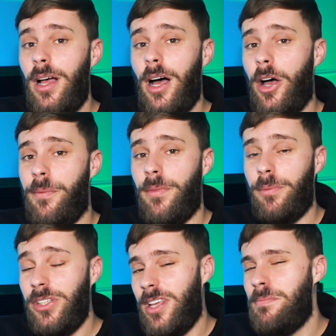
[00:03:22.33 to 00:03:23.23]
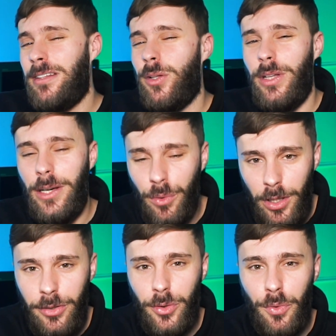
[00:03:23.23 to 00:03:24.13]
um, I'm going to say mental
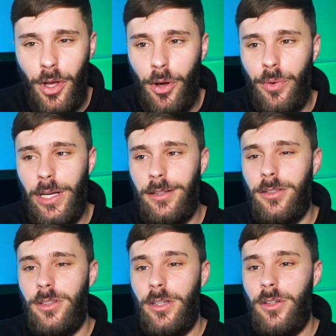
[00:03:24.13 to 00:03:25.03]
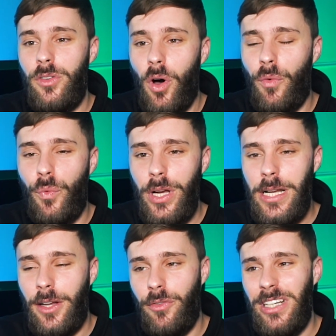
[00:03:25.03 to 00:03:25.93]
illness, although it's not
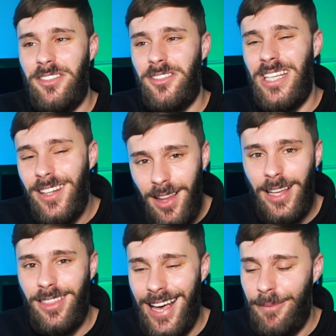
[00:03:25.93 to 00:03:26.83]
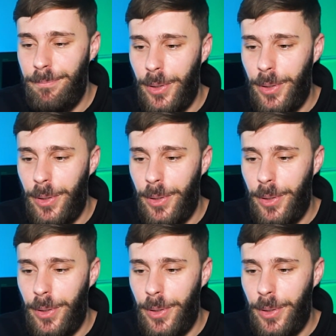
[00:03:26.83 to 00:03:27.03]
really, I don't really see it like that,